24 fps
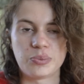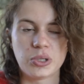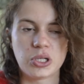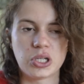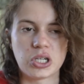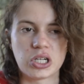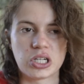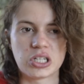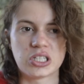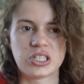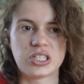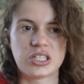
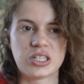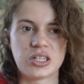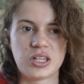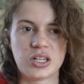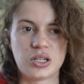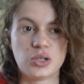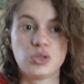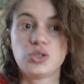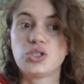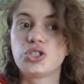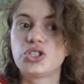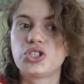because
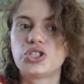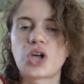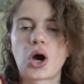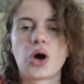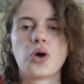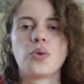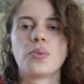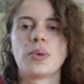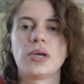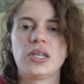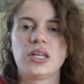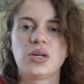there's
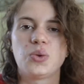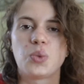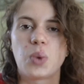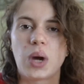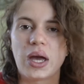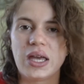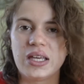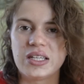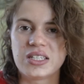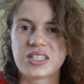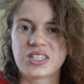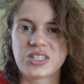so many
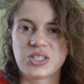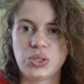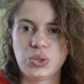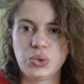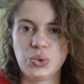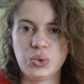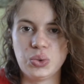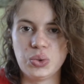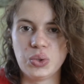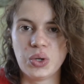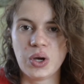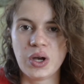ways
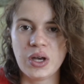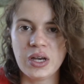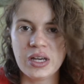to